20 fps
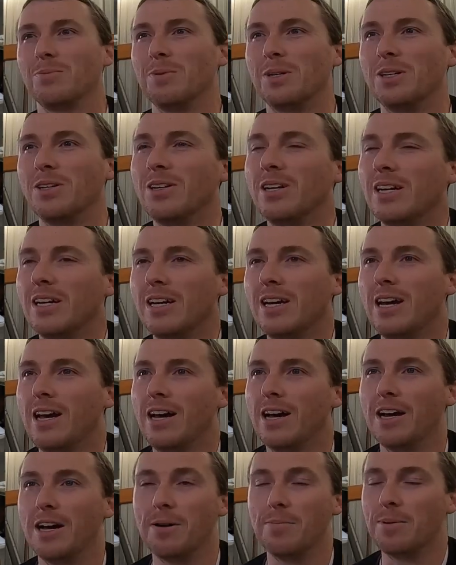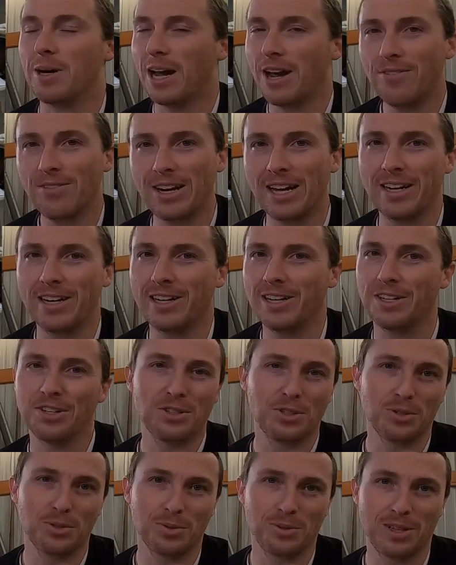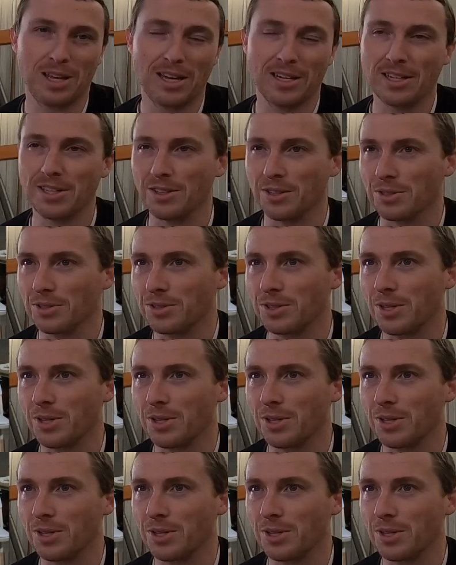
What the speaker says: the middle, but I haven't had any issues with that either.